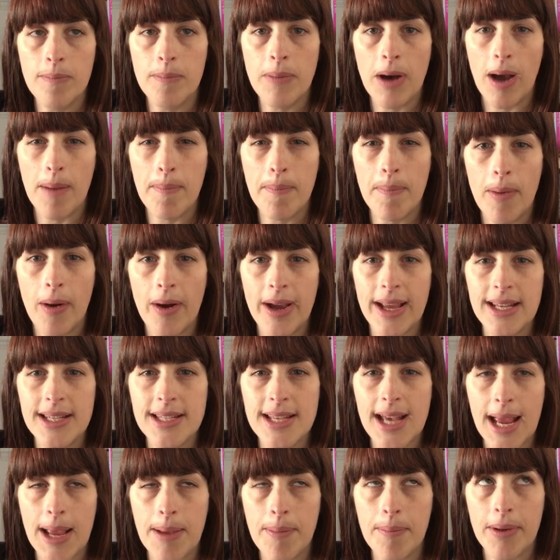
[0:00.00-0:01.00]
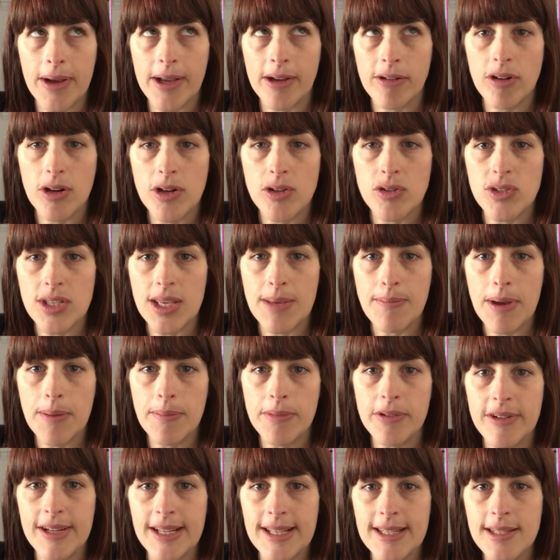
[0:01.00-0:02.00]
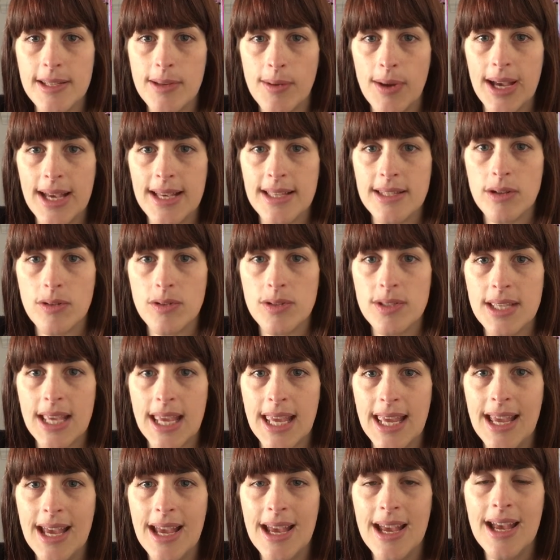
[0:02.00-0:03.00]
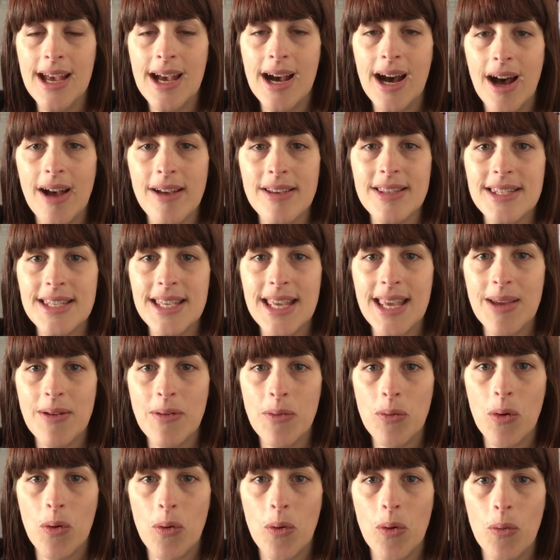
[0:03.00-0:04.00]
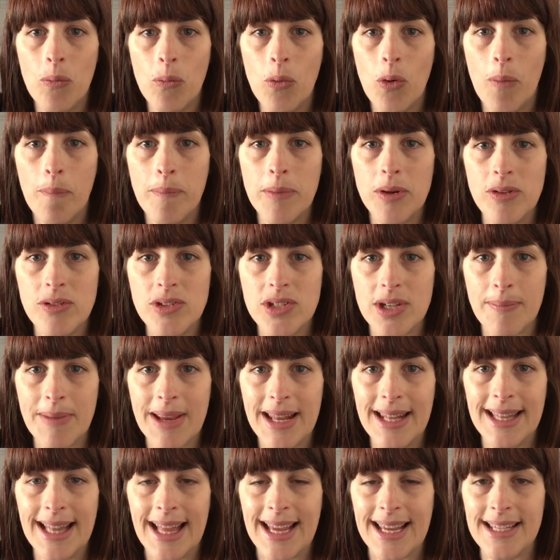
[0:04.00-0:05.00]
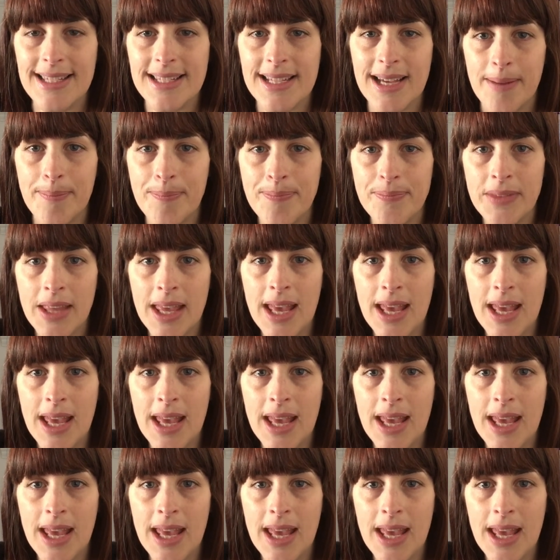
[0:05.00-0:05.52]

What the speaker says: But I might take my Crozy memory squares. I'll see what mood I'm in later.